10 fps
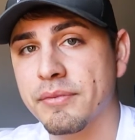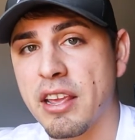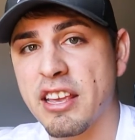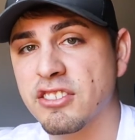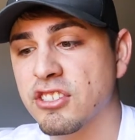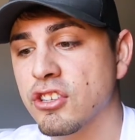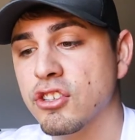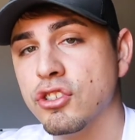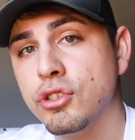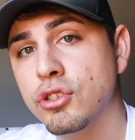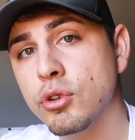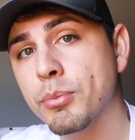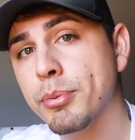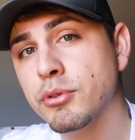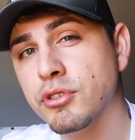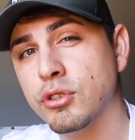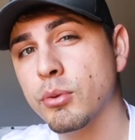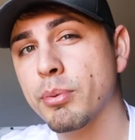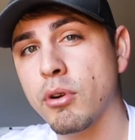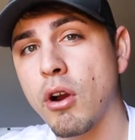It's
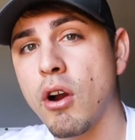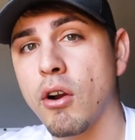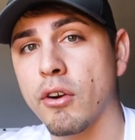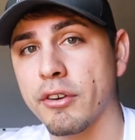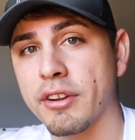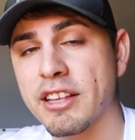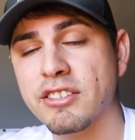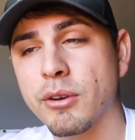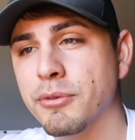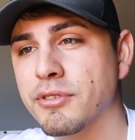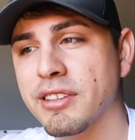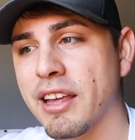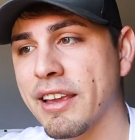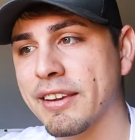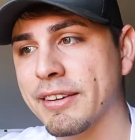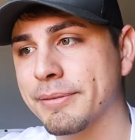super hard. It's almost like